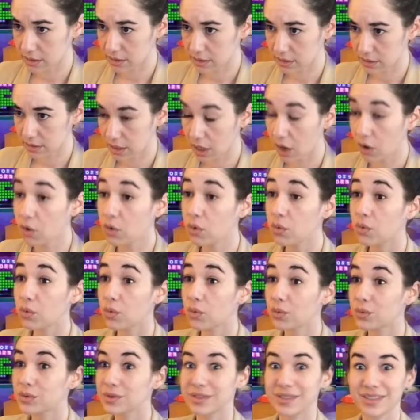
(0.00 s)
oh,
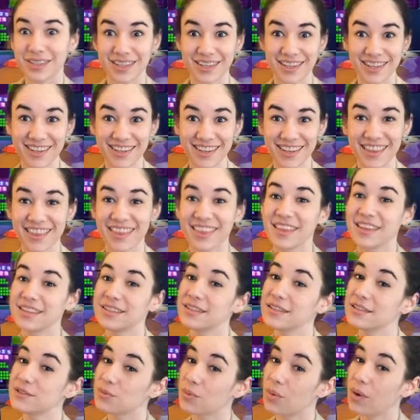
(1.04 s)
see, this
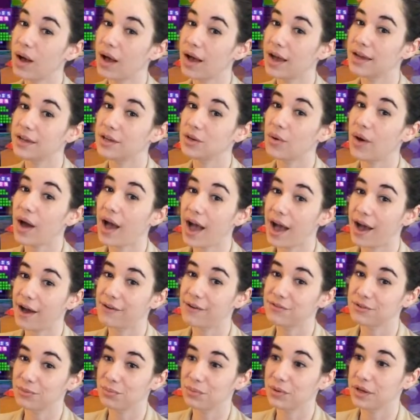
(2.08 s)
is why you have
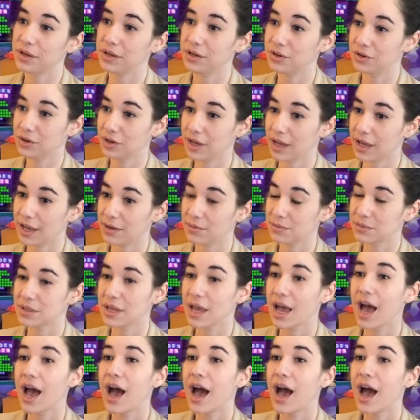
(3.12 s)
to play your games.